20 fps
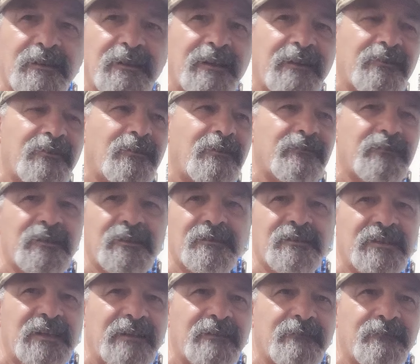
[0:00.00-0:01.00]
Yeah, you don't have to
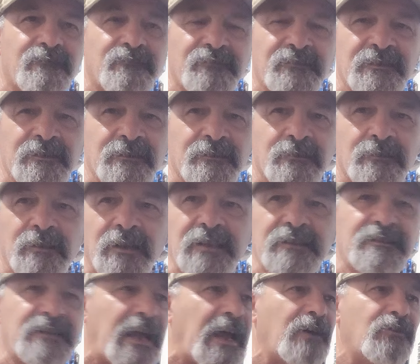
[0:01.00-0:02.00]
send
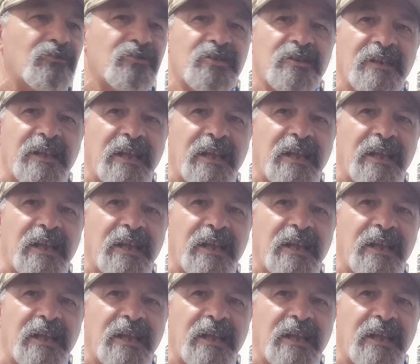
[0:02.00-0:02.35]
1,000